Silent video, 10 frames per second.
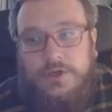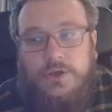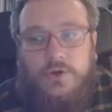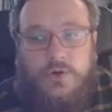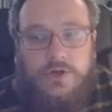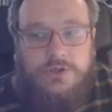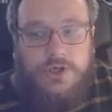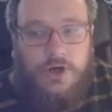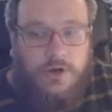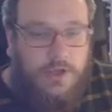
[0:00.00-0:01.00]
You've got a
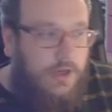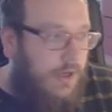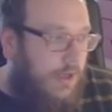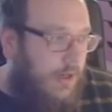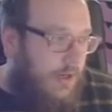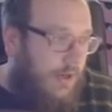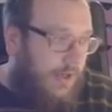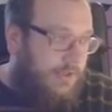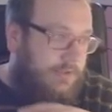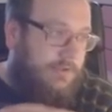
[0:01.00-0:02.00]
dark and a
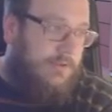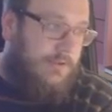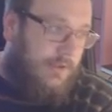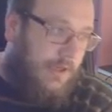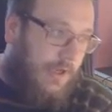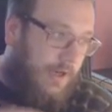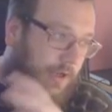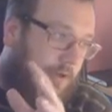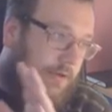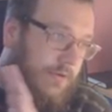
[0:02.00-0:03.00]
light
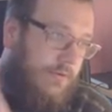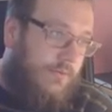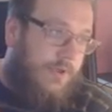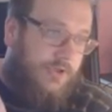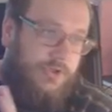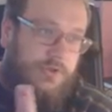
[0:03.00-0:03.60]
color, which